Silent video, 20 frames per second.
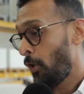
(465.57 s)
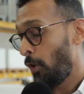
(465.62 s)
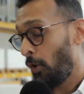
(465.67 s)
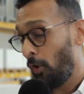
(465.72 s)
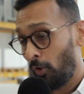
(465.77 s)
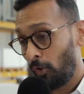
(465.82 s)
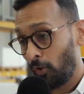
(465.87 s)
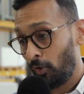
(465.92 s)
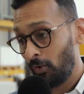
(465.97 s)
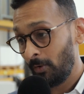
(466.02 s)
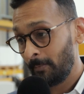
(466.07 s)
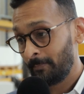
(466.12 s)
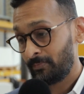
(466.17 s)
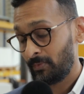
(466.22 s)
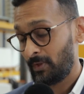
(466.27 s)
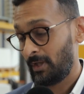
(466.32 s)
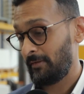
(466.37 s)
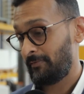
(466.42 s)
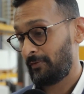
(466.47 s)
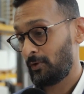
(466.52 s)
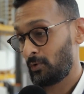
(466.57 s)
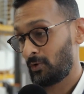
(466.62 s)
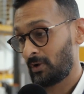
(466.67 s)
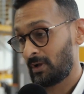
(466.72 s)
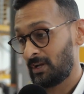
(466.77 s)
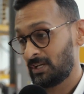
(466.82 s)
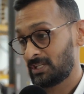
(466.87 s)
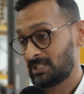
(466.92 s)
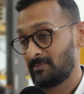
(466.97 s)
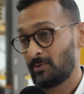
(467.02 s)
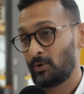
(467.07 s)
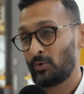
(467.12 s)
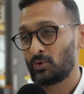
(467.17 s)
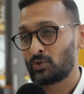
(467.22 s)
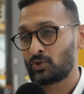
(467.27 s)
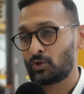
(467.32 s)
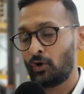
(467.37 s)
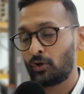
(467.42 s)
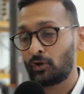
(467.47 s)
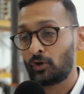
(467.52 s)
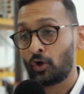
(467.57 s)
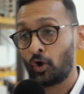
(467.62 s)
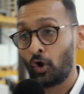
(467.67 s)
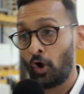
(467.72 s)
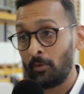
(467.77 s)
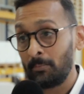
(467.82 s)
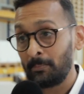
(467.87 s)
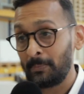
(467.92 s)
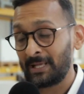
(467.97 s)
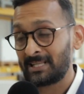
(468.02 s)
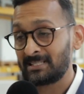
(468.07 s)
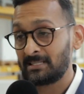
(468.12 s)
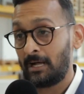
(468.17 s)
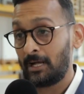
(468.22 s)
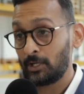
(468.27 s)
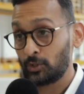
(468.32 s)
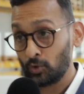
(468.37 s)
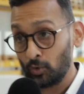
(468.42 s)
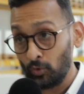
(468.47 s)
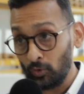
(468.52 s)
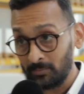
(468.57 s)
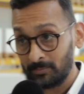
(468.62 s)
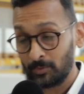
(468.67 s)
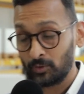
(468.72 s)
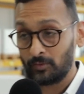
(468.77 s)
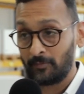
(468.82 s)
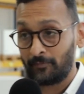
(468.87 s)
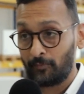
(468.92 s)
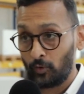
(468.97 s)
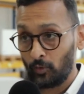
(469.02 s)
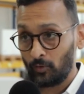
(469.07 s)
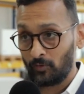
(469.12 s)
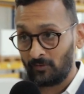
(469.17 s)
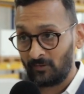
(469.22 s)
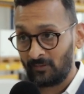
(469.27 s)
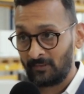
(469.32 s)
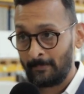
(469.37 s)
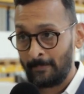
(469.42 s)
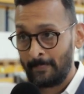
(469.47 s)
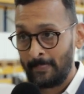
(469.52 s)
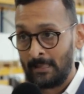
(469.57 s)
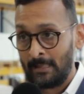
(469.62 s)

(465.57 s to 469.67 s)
Or if you're a customer who's got complex assortment of goods,